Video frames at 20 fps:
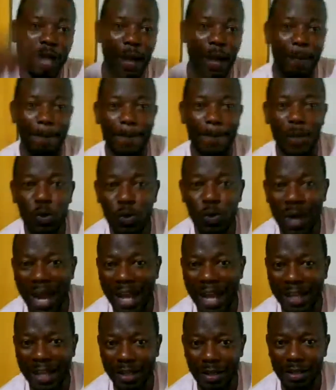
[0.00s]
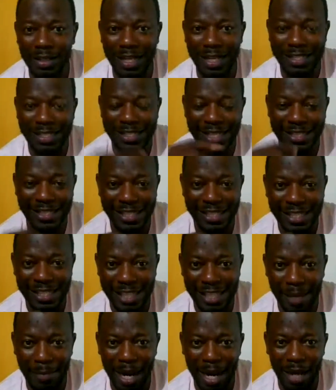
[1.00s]
on that blue icon that says
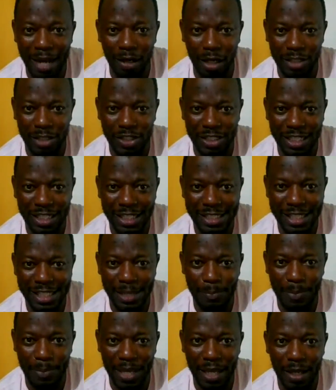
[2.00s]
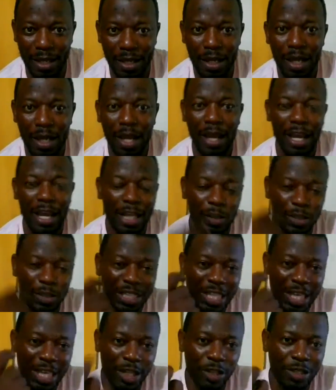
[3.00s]
CSET Biology TCP, it
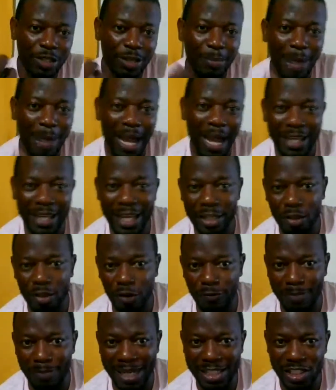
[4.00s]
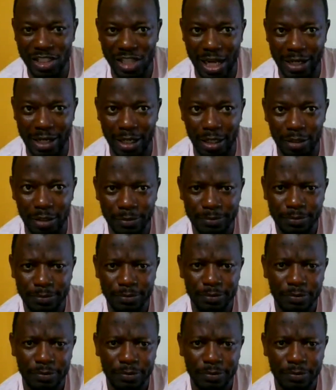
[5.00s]
will take you to the back end of my channel,